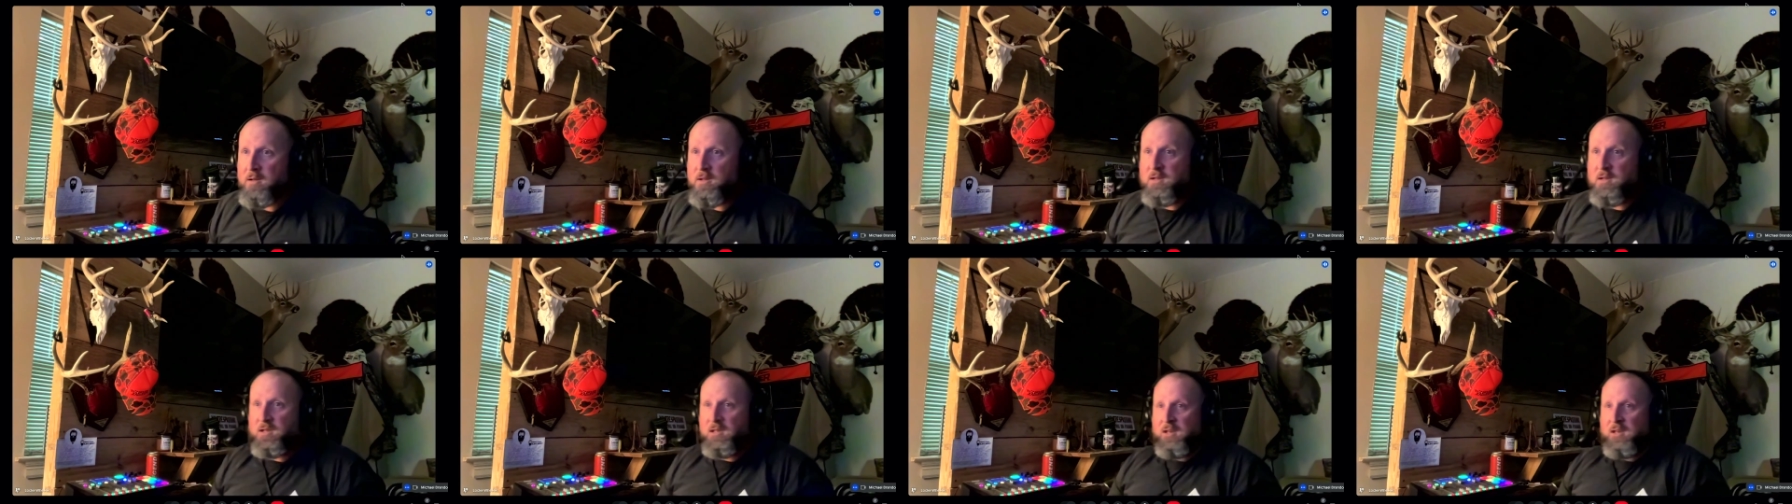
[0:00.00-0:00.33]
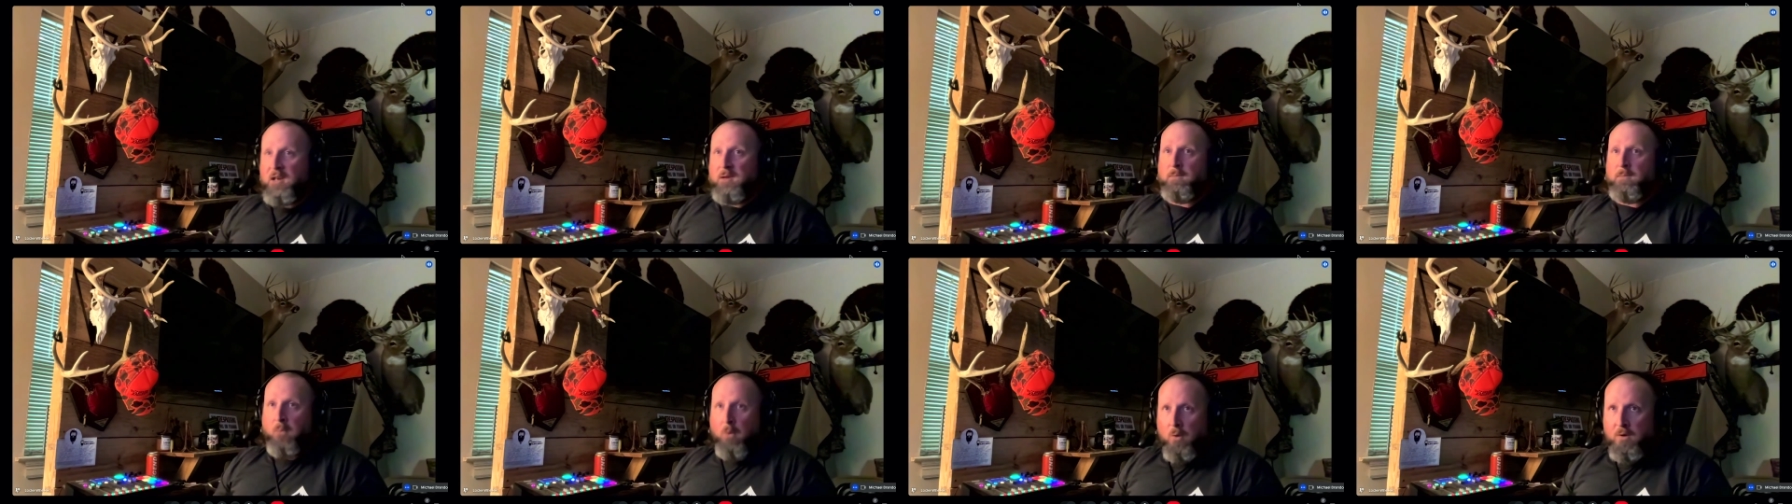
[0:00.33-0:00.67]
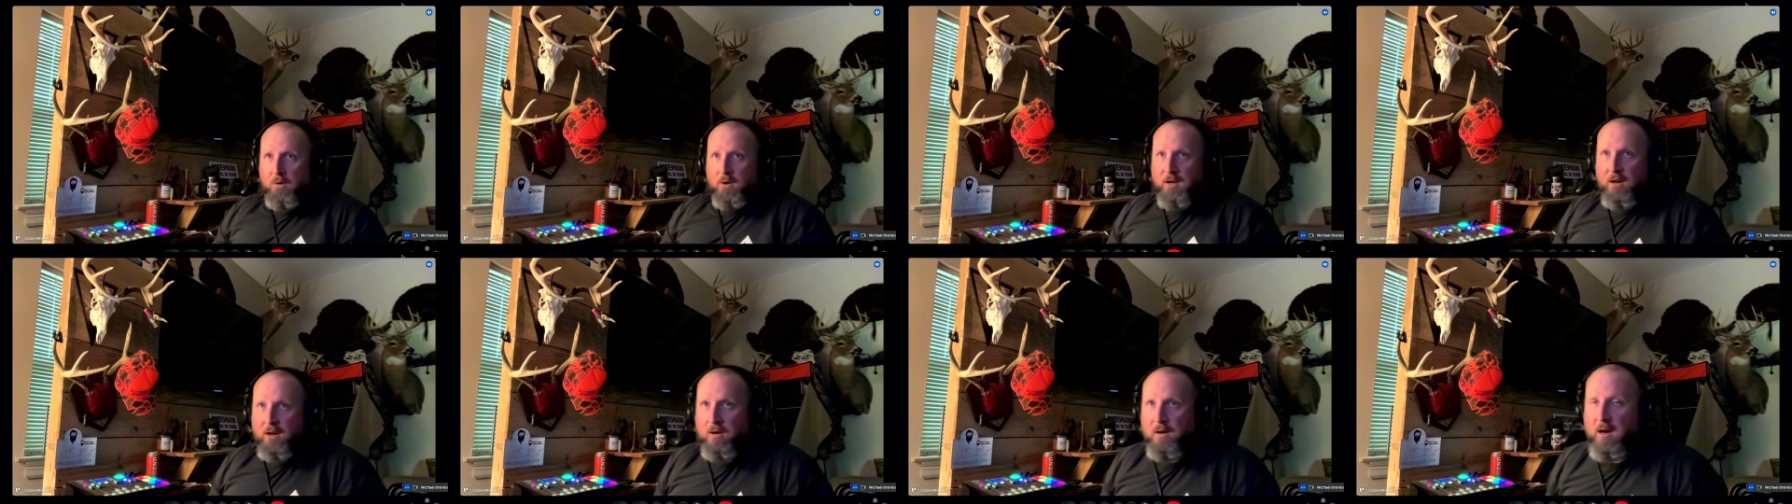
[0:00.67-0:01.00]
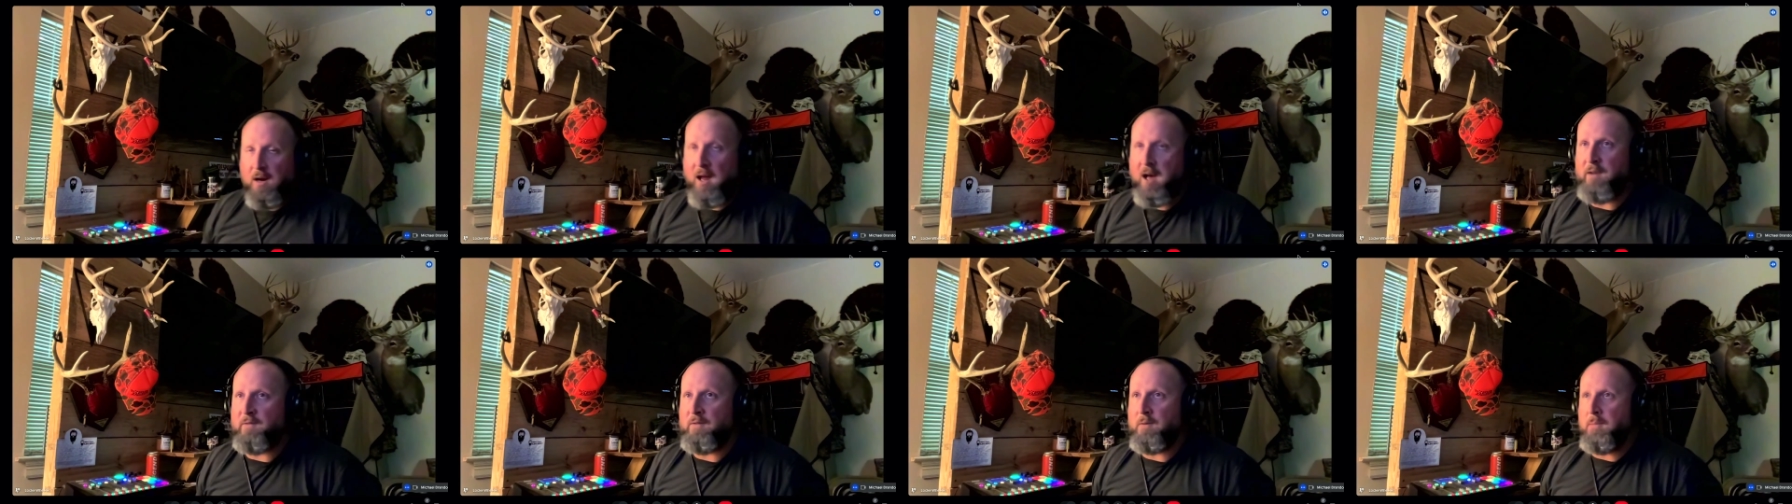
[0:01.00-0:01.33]
see more deer
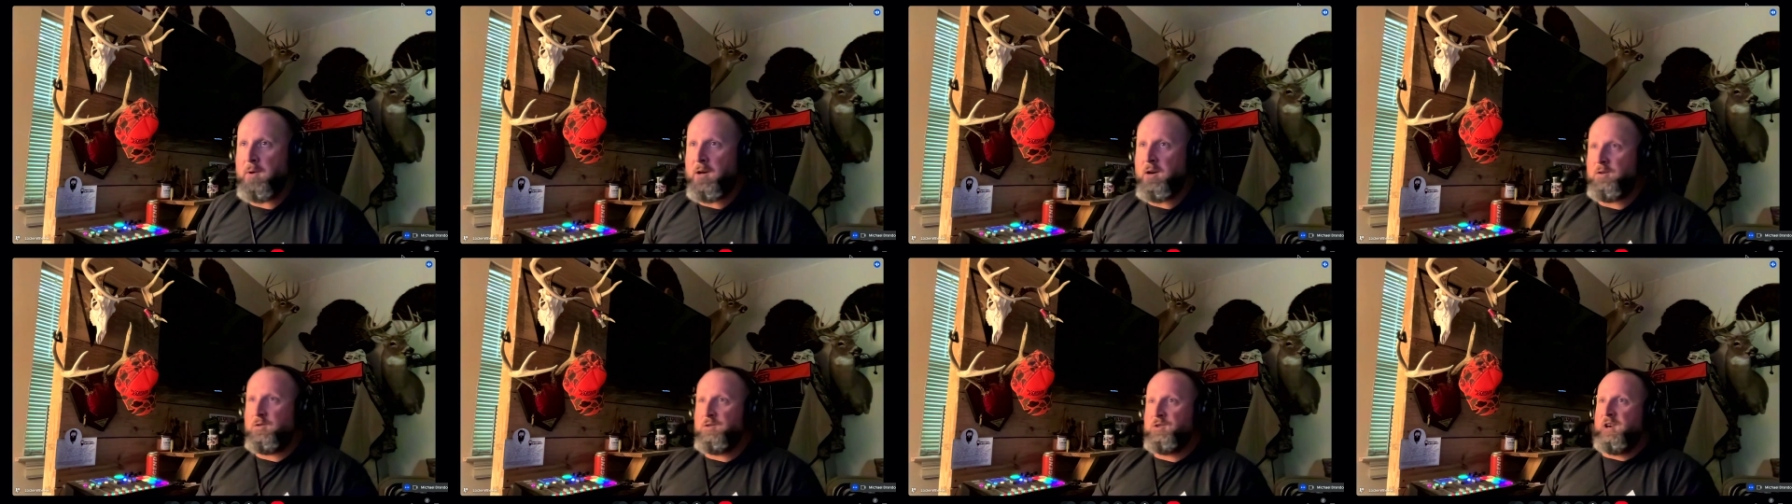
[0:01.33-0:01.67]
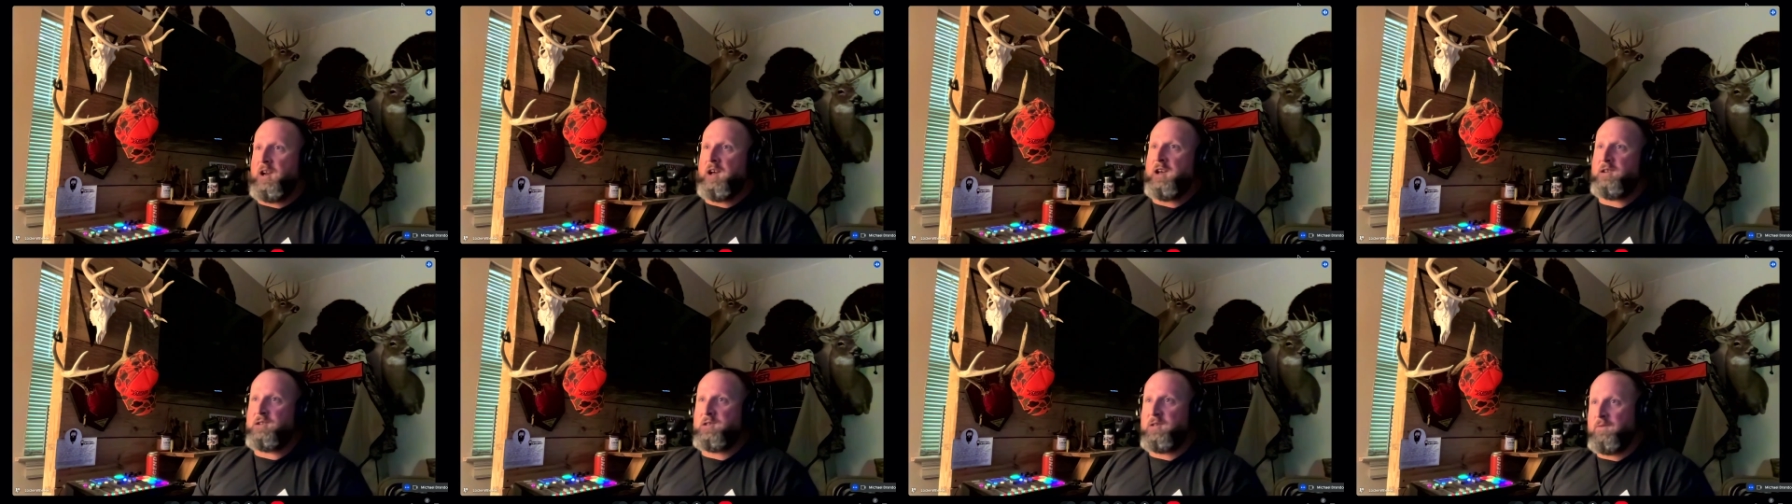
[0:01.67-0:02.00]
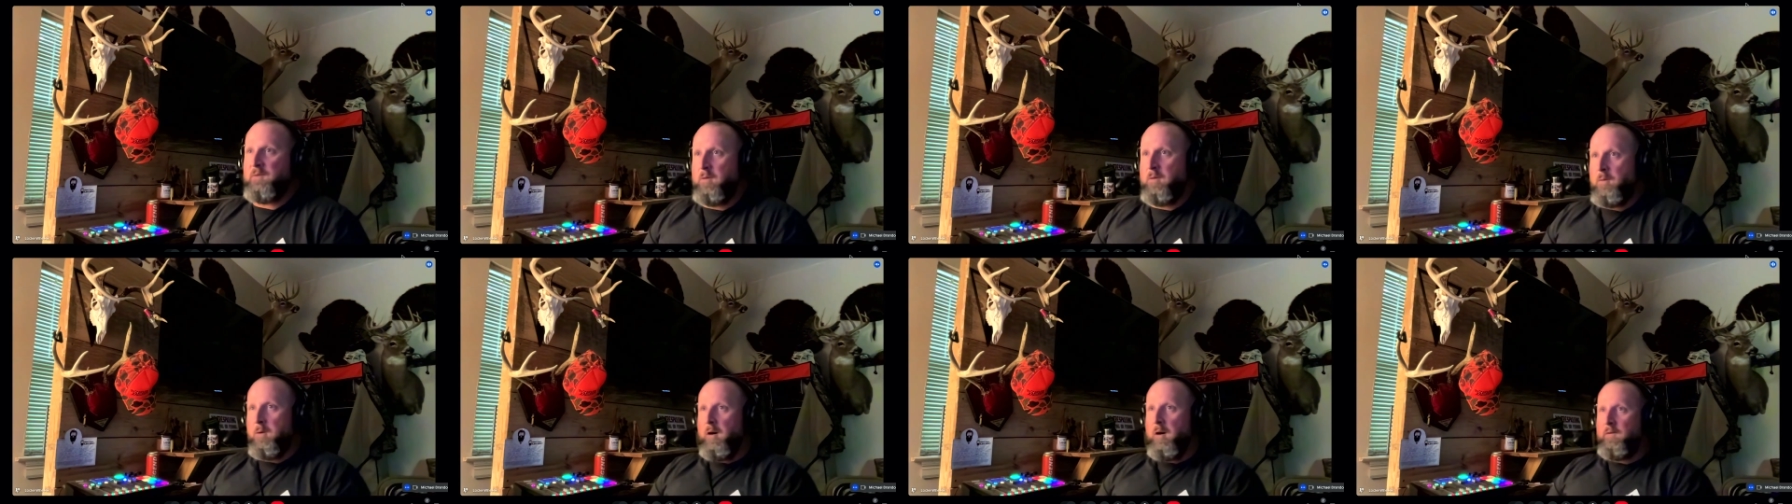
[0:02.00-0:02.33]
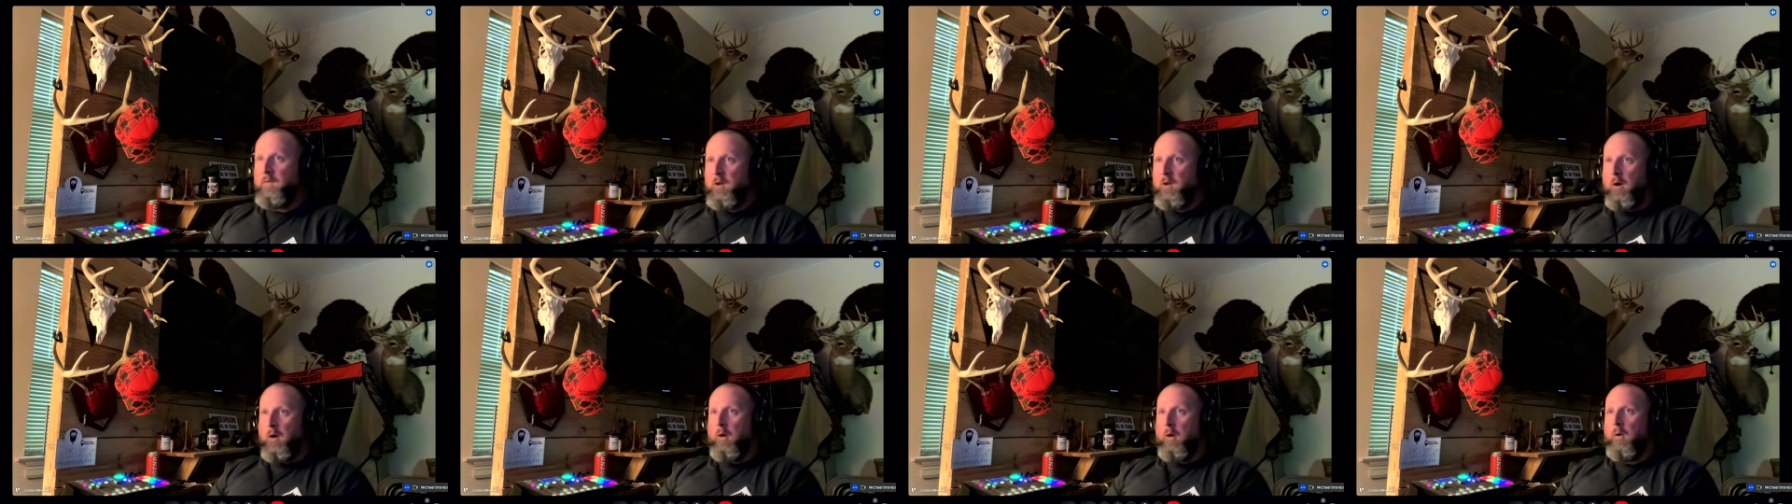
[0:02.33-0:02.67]
and have a better chance
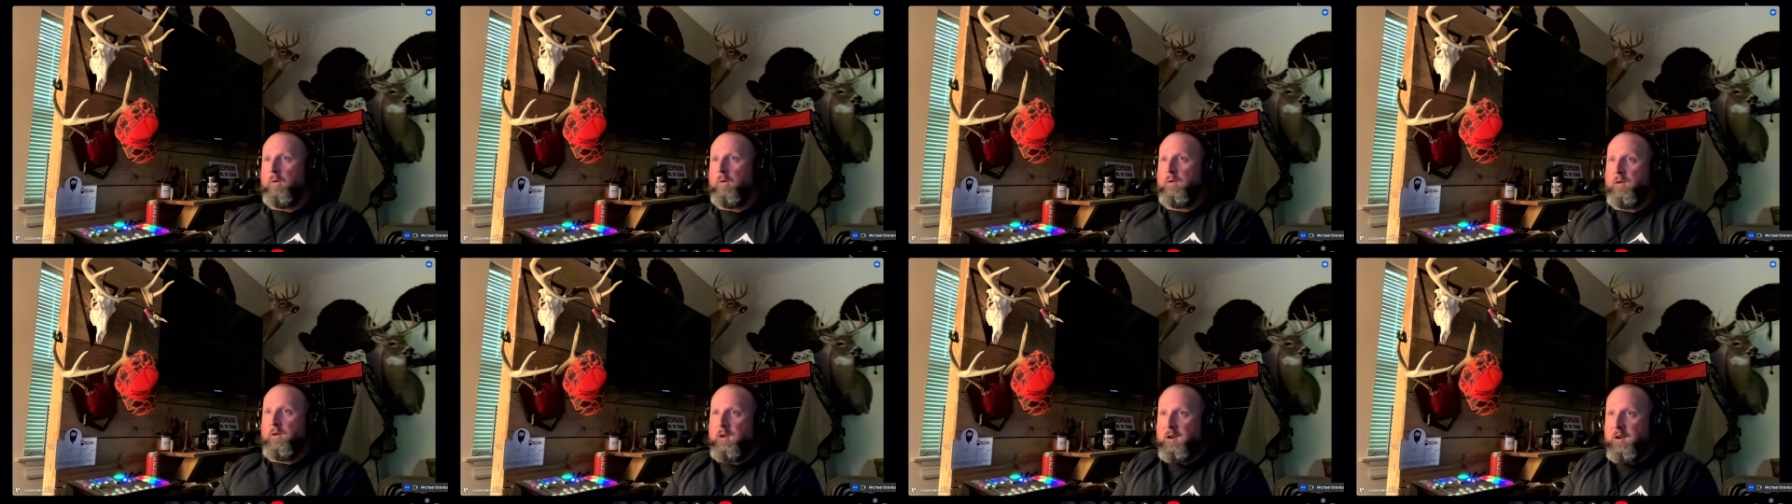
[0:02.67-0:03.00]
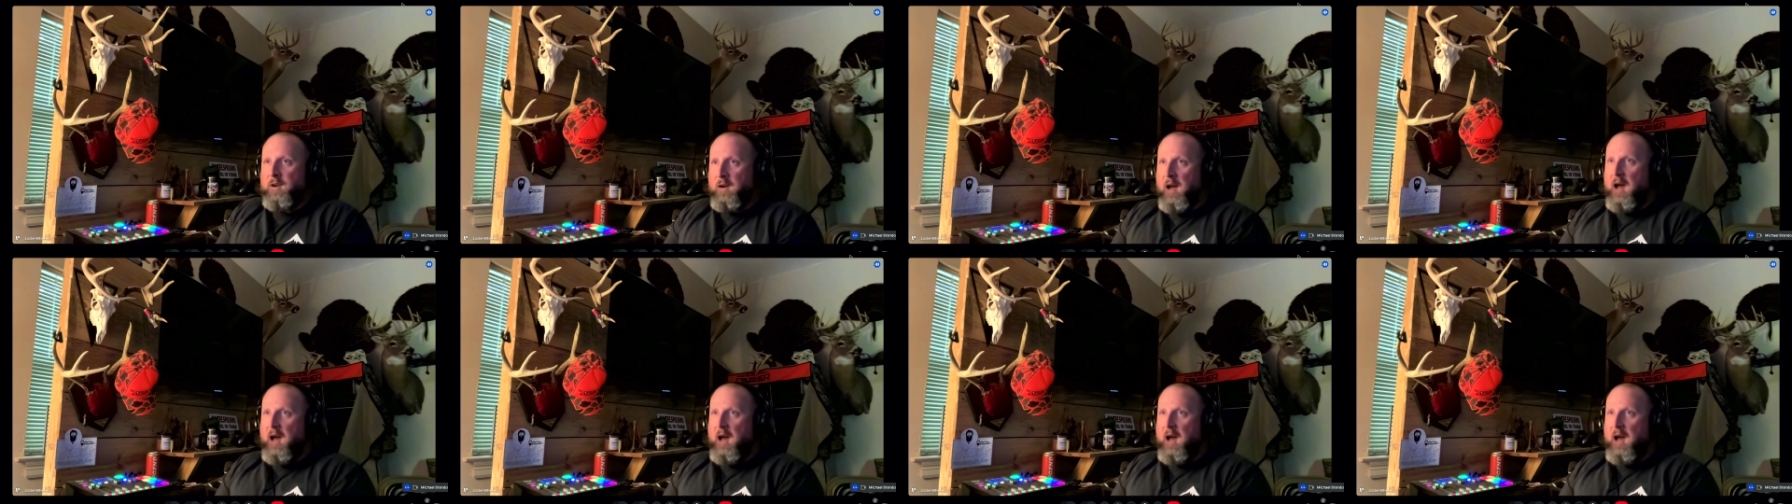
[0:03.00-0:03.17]
of an older deer